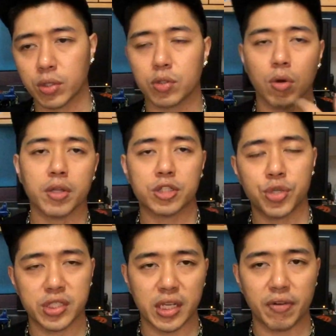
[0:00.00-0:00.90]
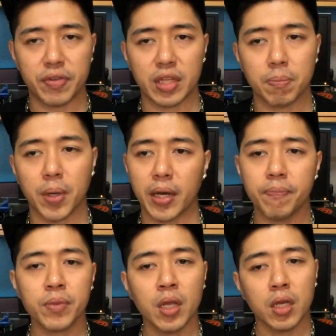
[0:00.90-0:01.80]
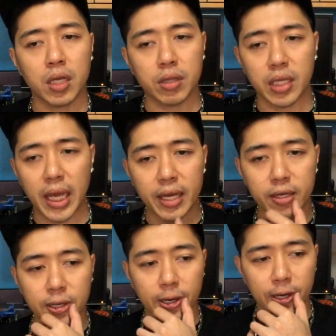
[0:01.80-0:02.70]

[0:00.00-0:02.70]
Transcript: we could do all the tricks and everything, but in the end,